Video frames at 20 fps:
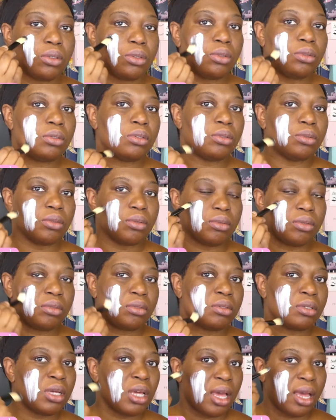Ooh,
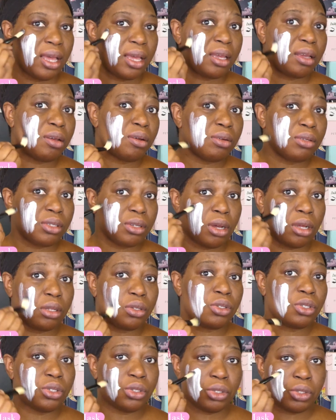it goes on
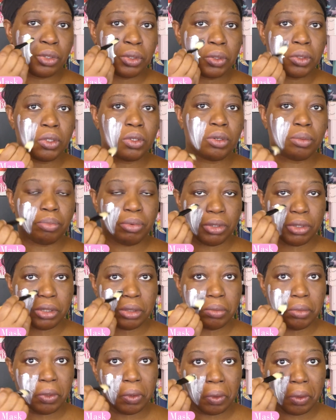super
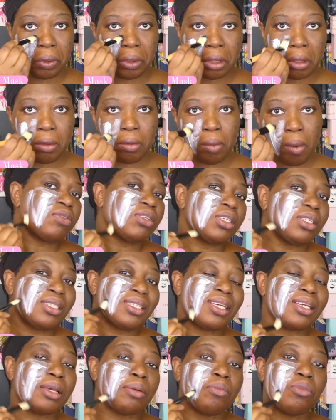smooth. Feels
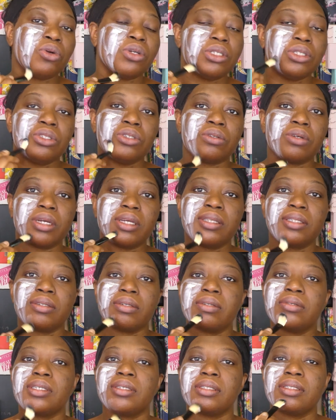like a moisturizer.
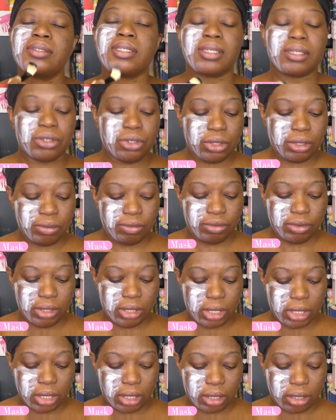It doesn't actually
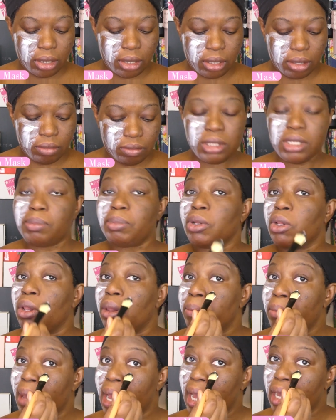feel like a typical
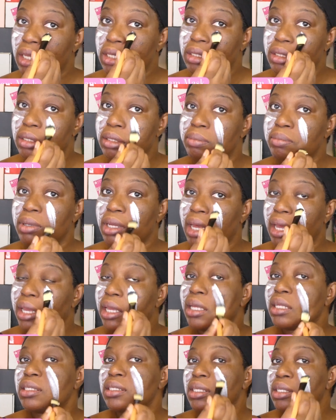mask, but I
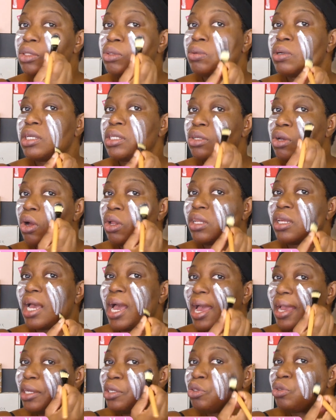guess that's why it's called a
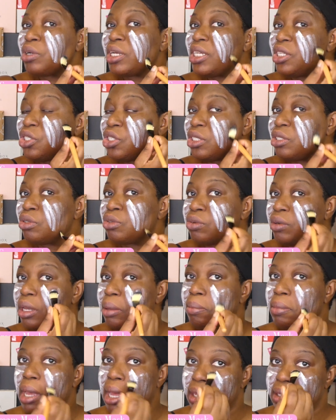hydration
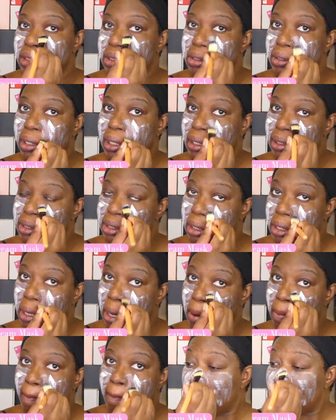cream mask, so that's good.
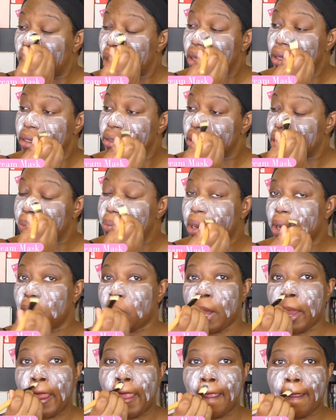And
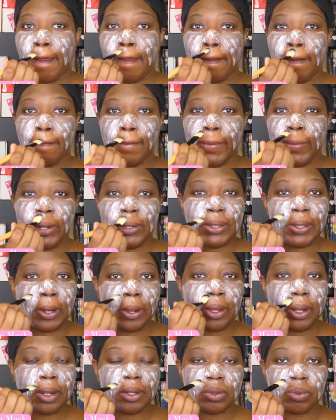apparently you're supposed to
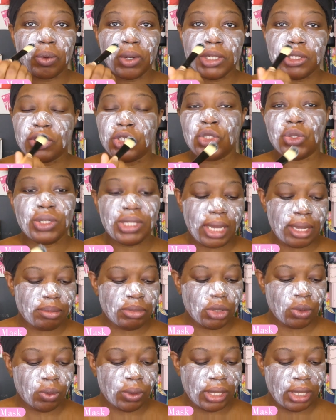do this 1 to 2
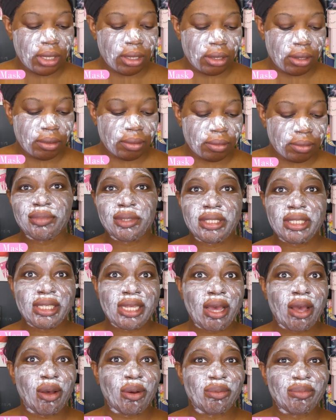times a week.
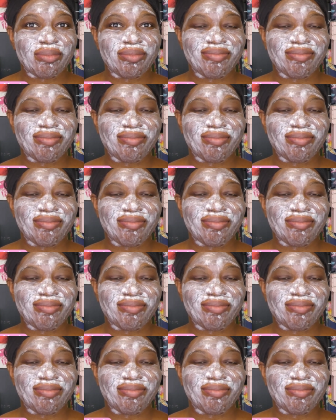So,